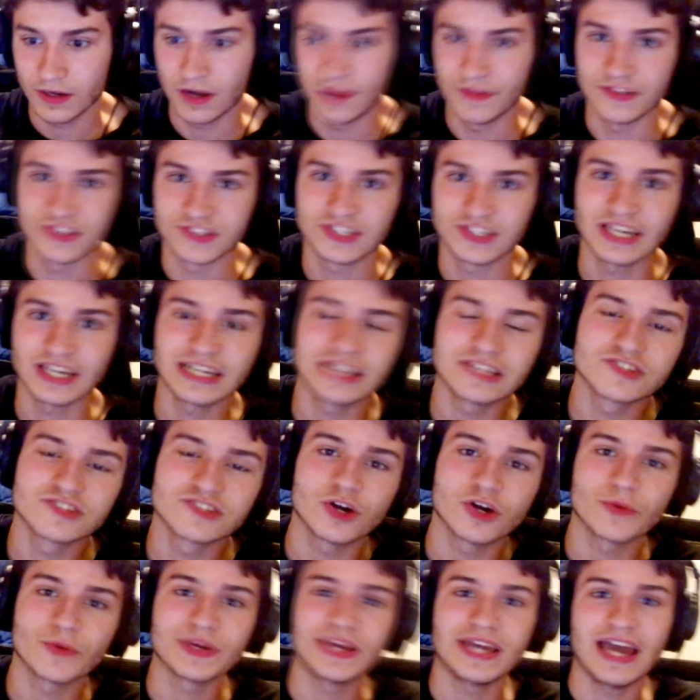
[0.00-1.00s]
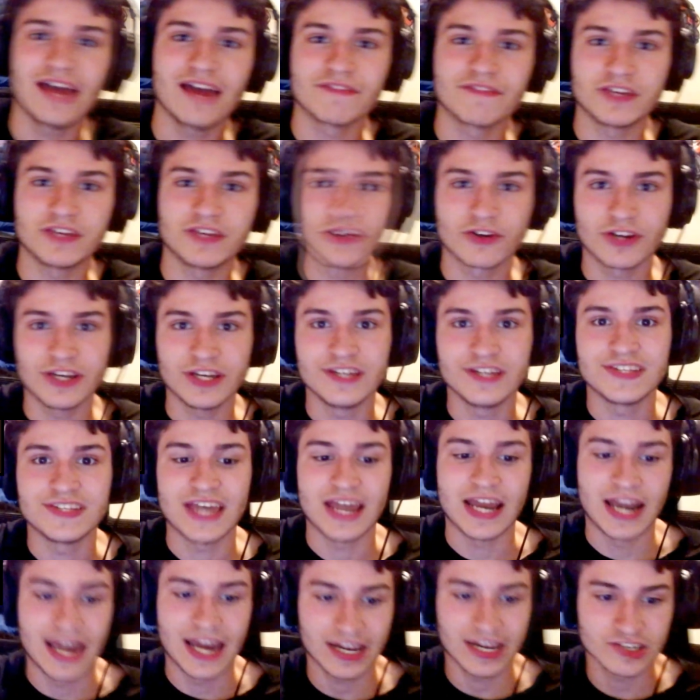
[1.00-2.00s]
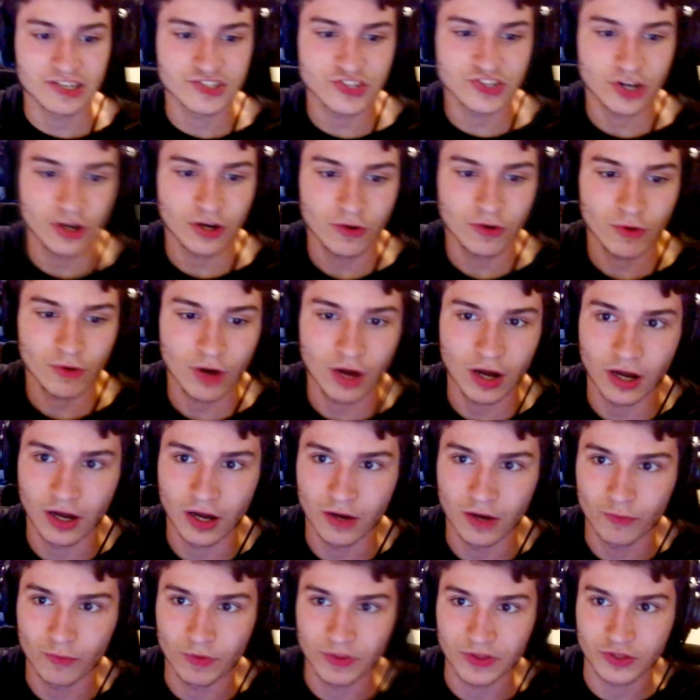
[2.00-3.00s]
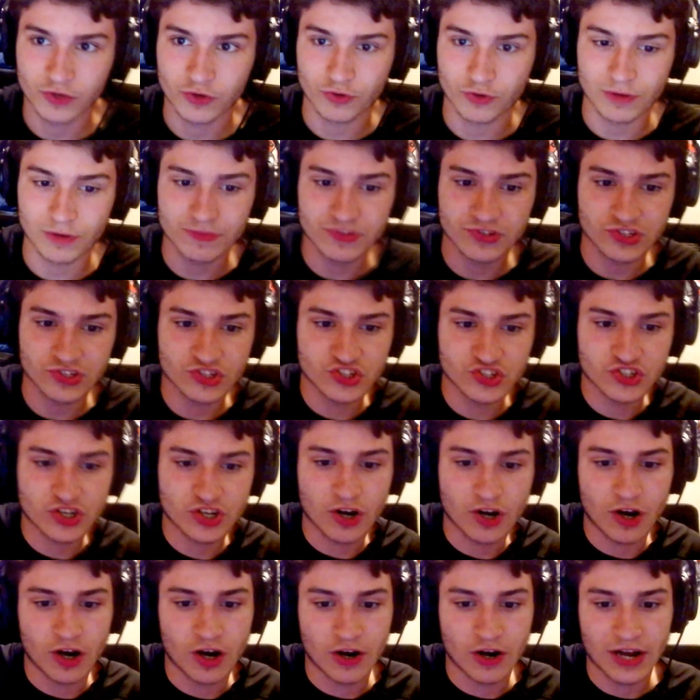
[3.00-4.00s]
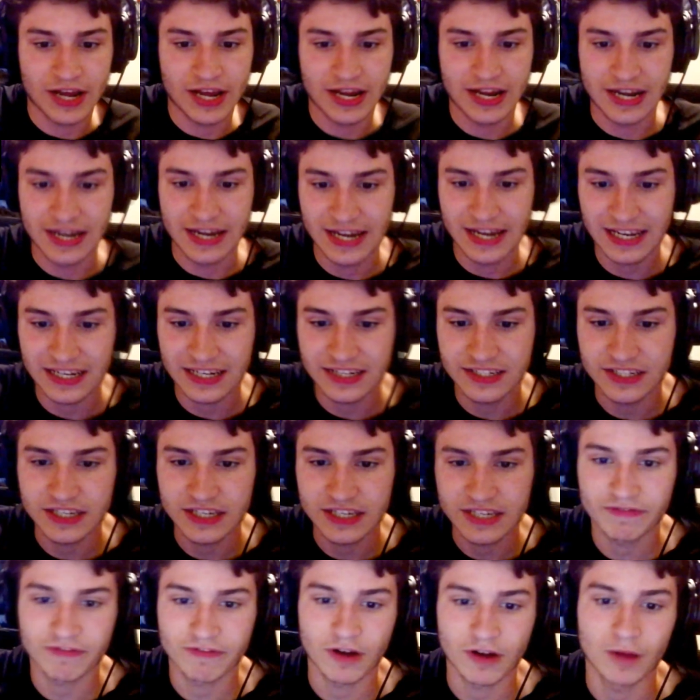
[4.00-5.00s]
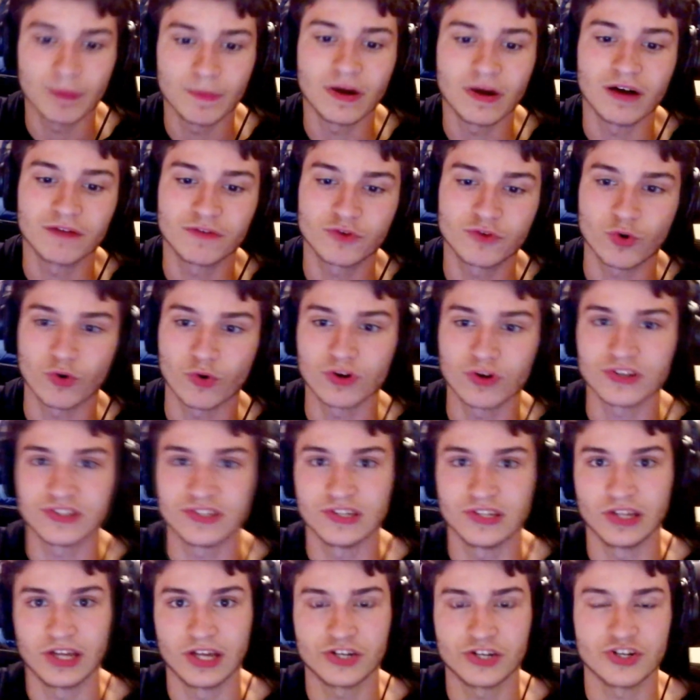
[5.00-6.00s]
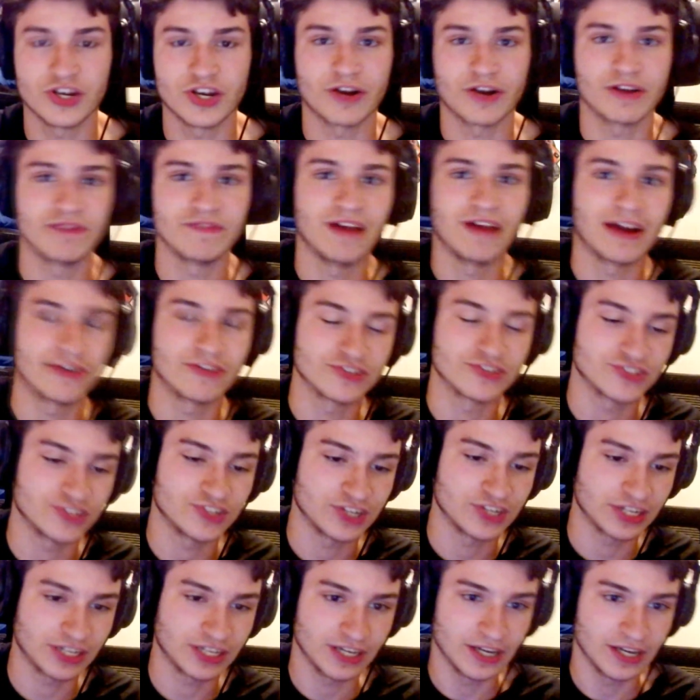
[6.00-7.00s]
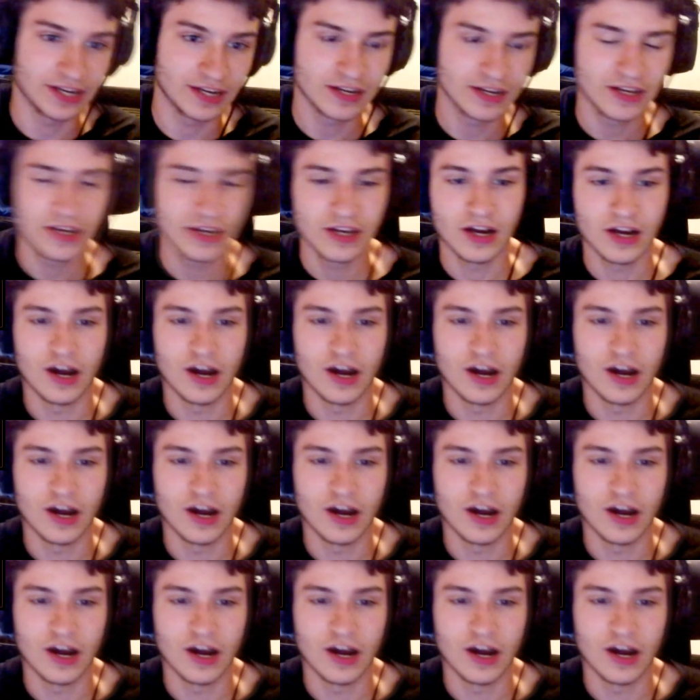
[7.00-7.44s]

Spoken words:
And the second song we have here is Anexo with Crimson Scar and Nick D from, of course, the legendary Virus Syndicate.